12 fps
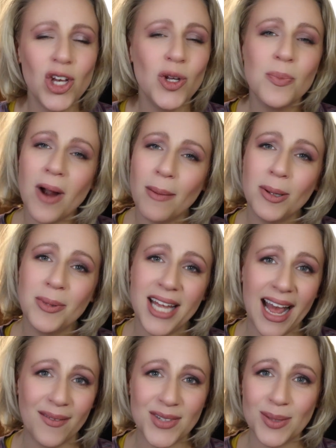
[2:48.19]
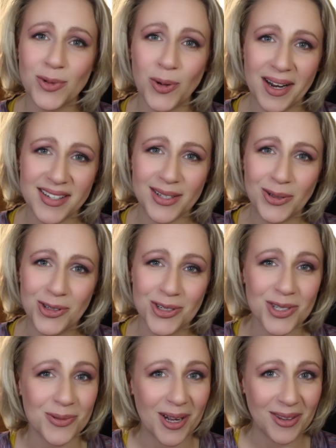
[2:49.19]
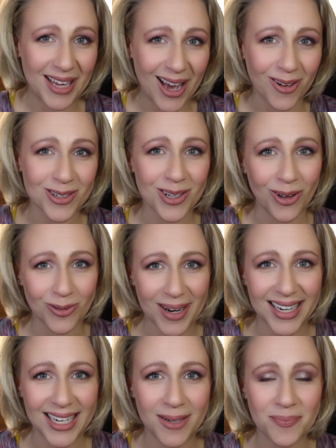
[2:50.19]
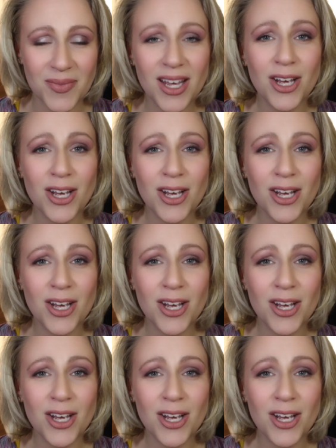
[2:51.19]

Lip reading: You probably have some great solutions around the house already.